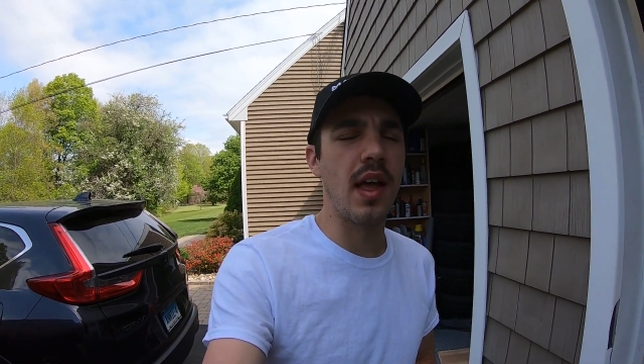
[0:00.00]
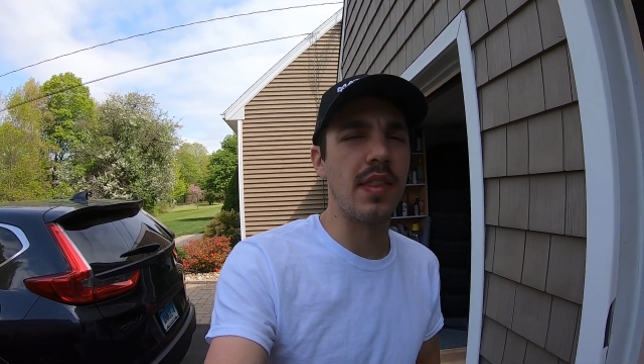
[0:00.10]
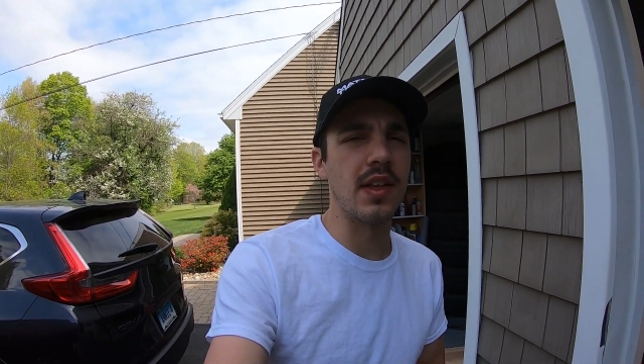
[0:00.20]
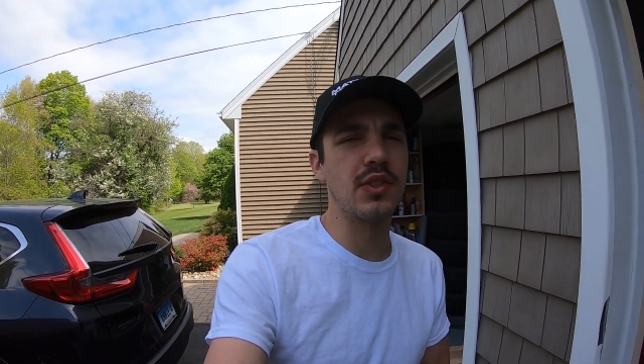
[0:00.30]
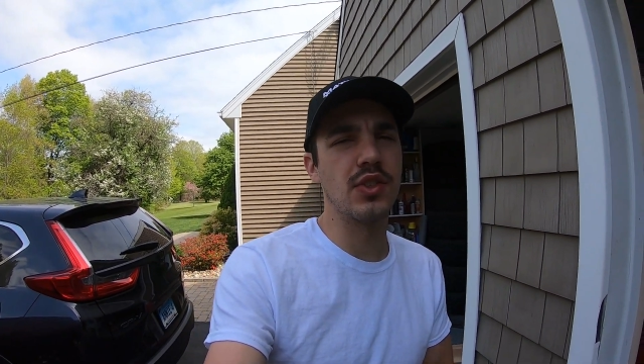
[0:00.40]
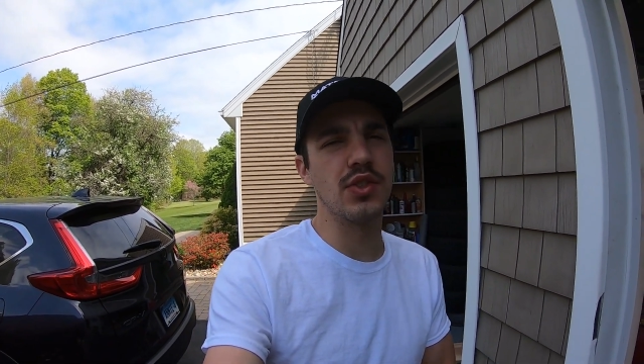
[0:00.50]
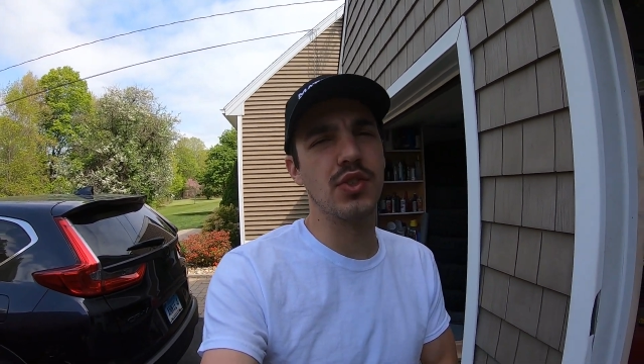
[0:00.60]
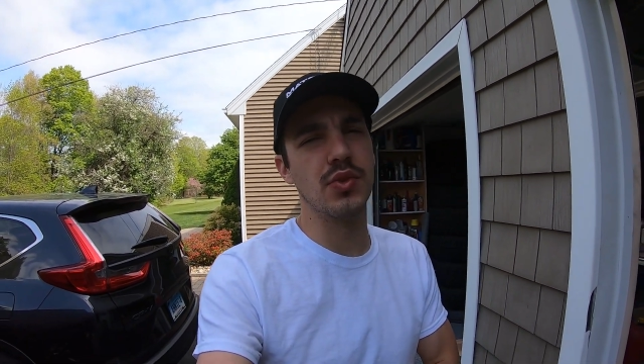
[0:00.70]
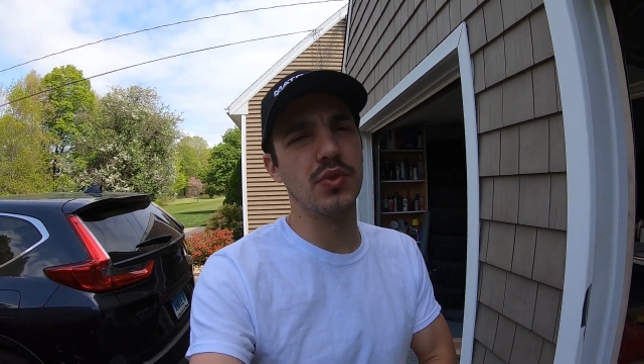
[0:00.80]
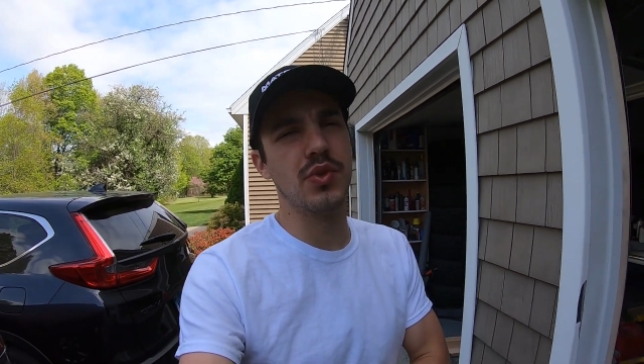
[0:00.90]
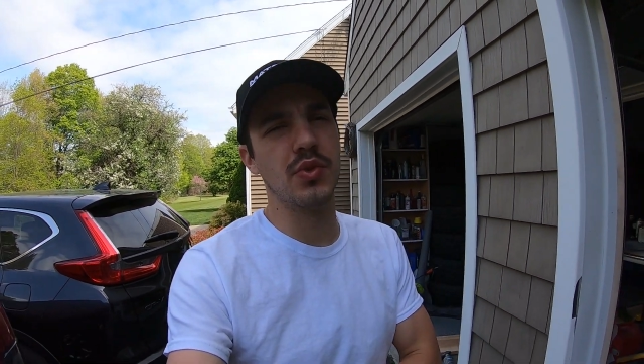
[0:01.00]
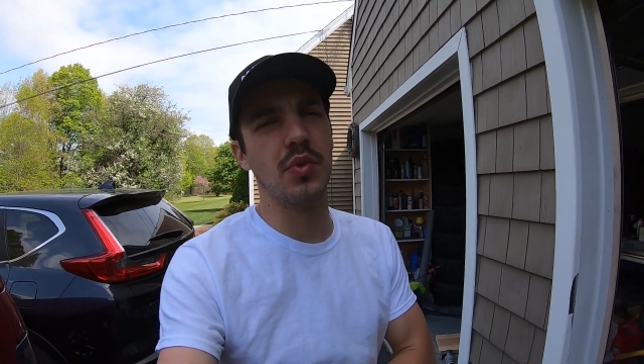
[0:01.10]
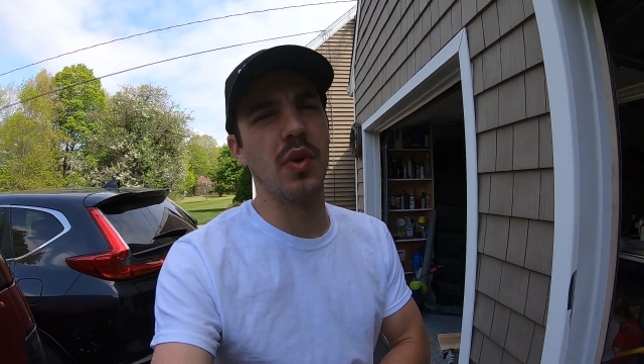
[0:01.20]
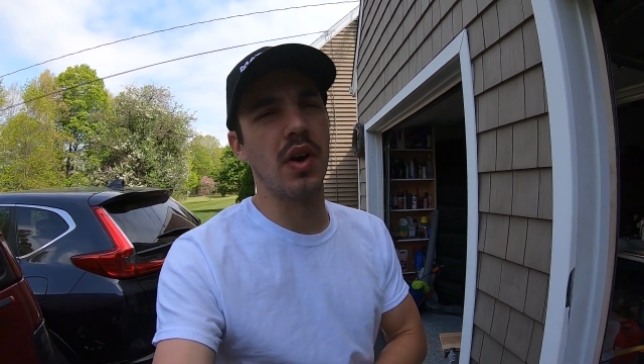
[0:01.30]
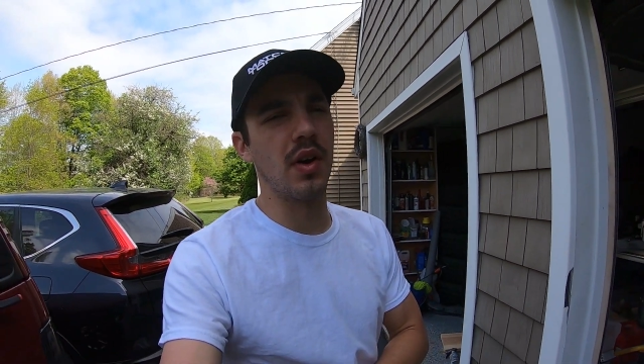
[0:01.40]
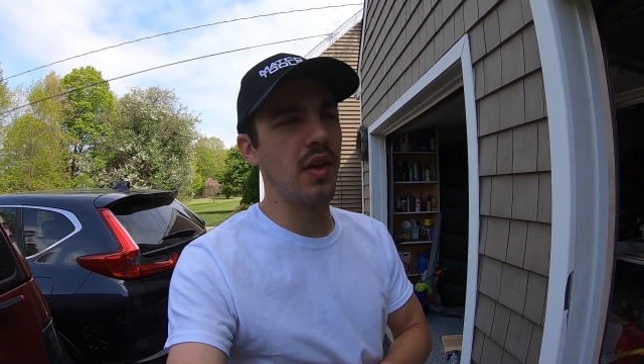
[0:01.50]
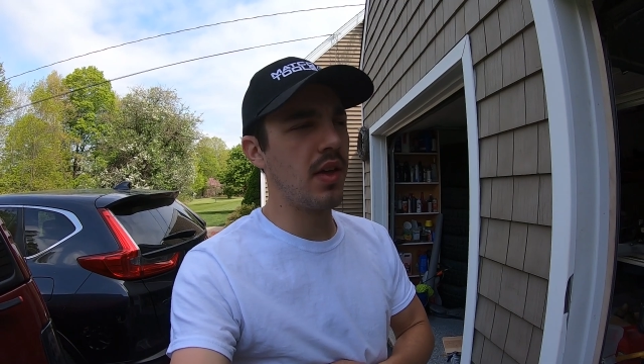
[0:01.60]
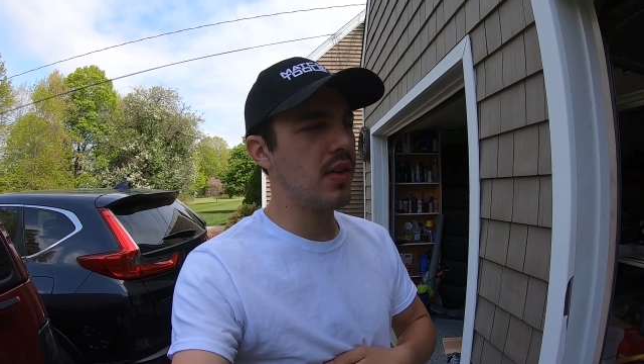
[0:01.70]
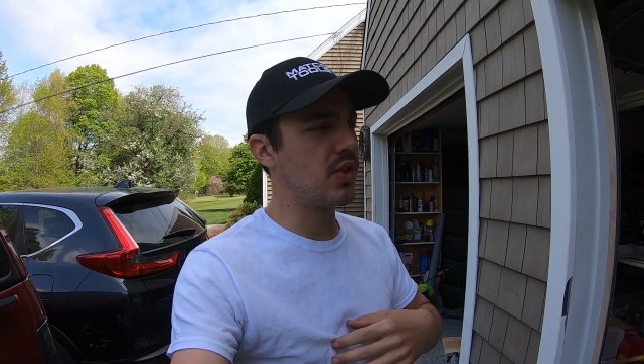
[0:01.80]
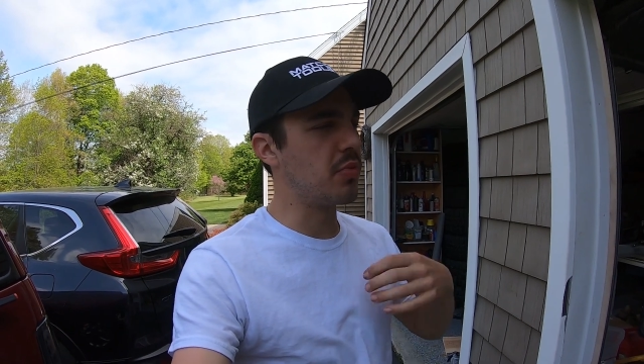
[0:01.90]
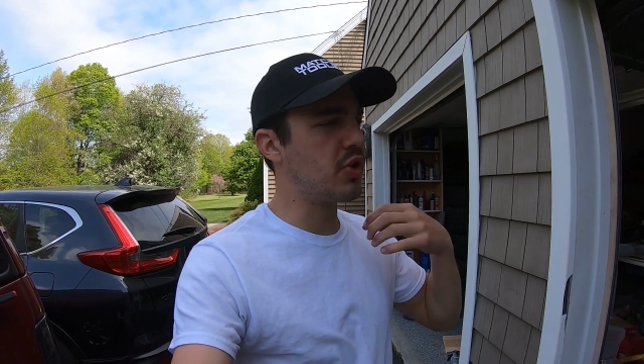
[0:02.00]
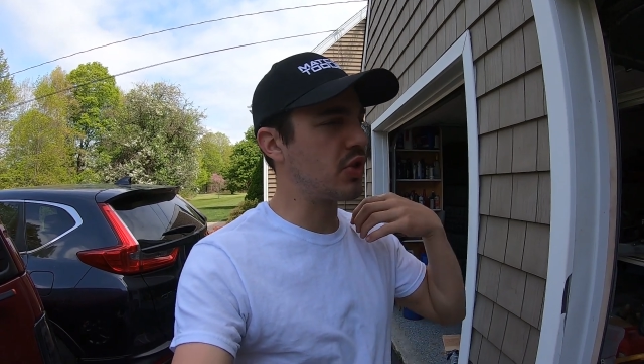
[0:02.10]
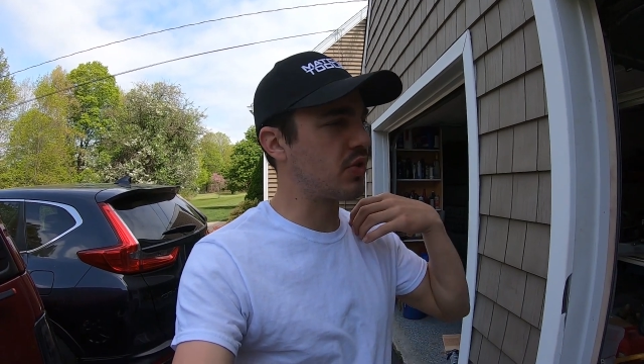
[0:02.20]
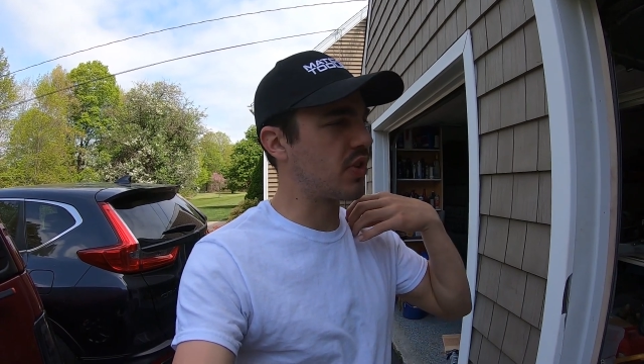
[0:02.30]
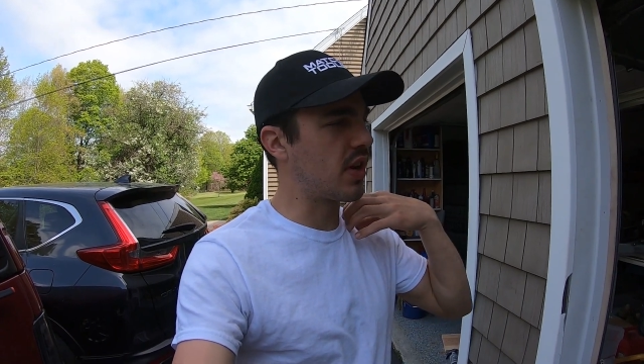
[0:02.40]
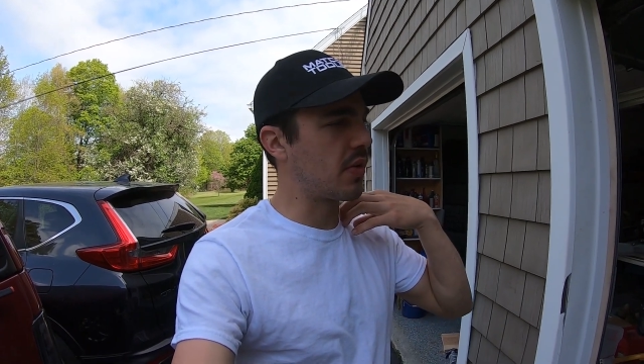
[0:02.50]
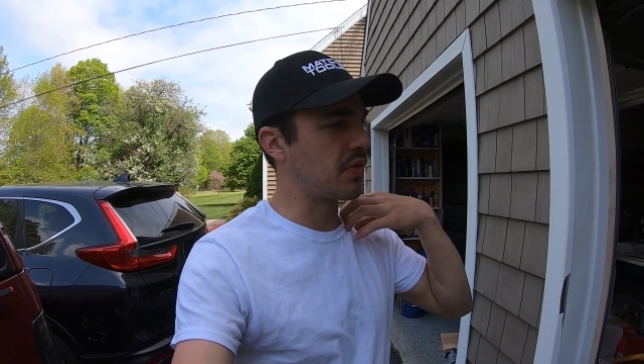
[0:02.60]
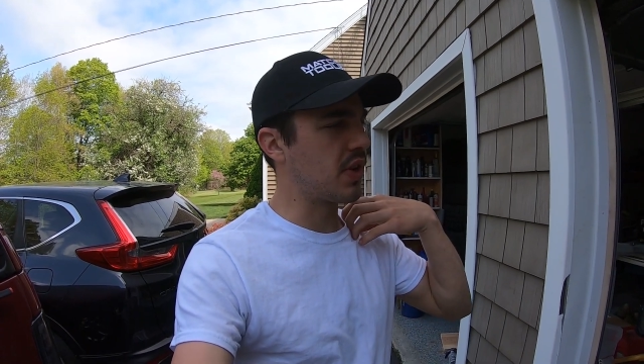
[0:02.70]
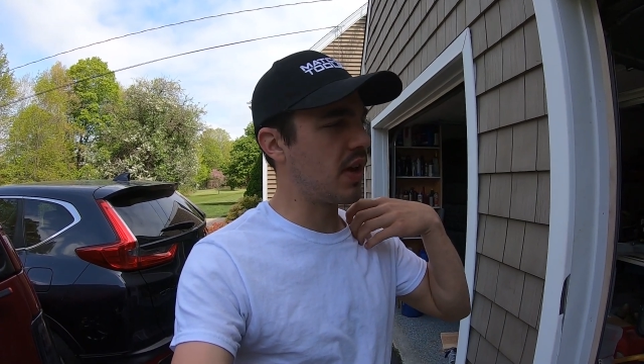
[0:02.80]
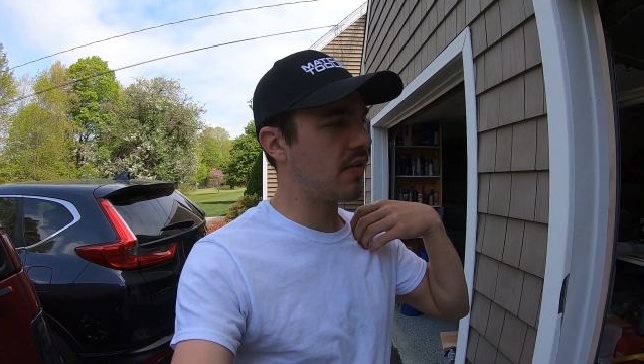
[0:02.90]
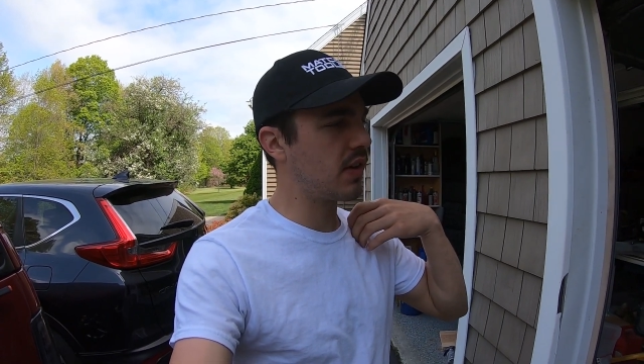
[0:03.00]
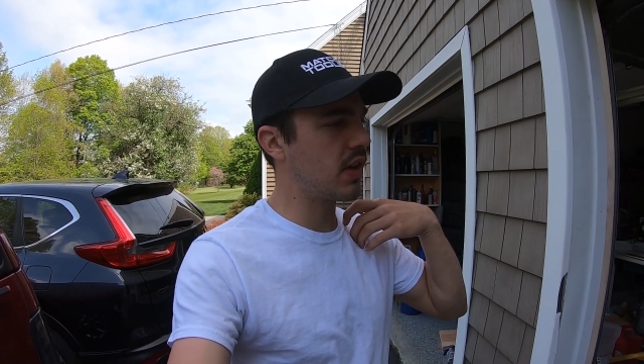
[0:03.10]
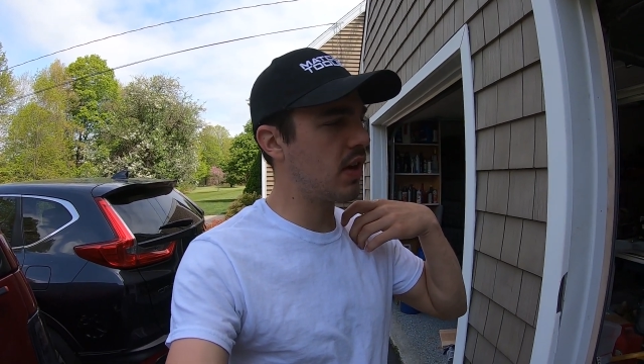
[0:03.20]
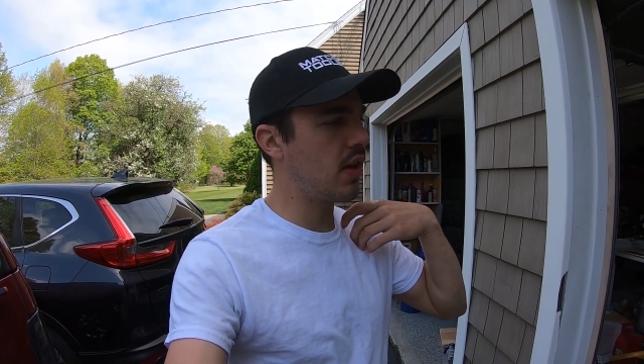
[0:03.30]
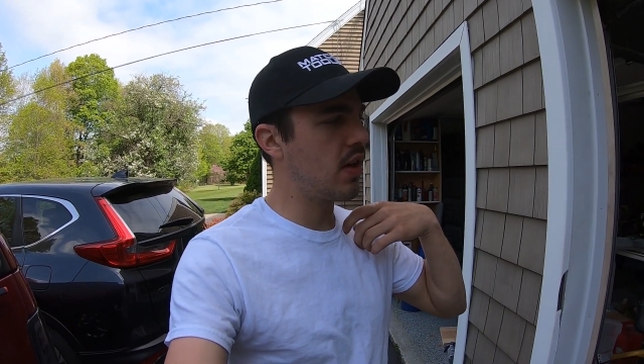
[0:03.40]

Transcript: and that's just due to some issues that I was having.